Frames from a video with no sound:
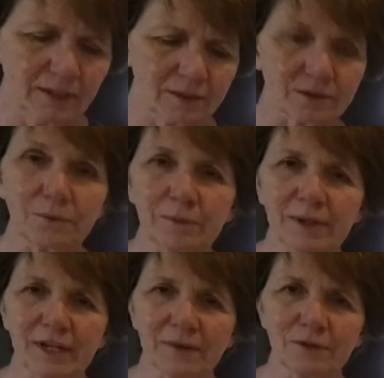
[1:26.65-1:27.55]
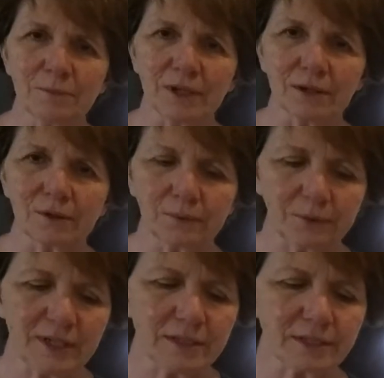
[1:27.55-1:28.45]
So repeat after me.
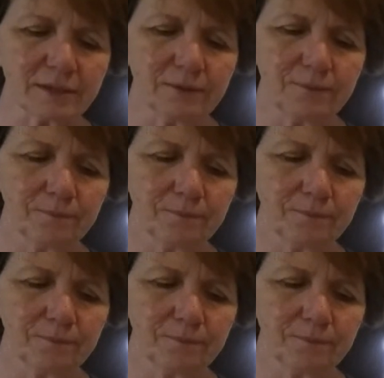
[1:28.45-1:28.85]
Quis,